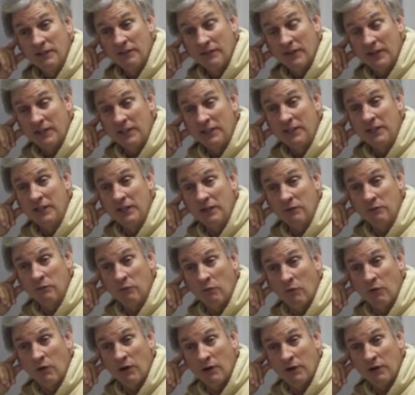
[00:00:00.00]
they
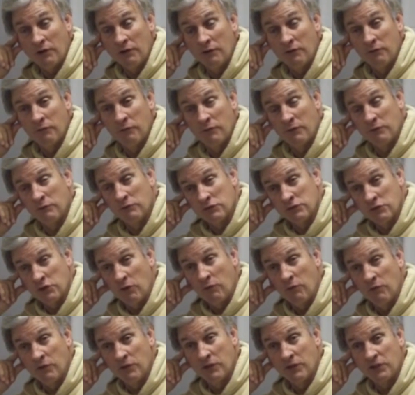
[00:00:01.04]
didn't want, or if it was
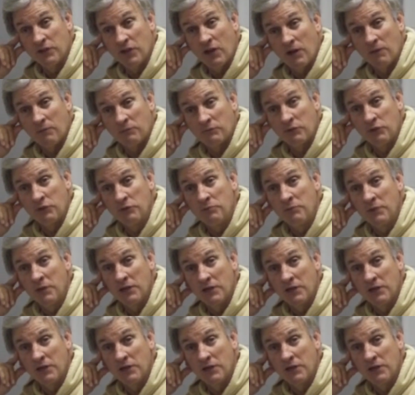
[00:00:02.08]
over the top too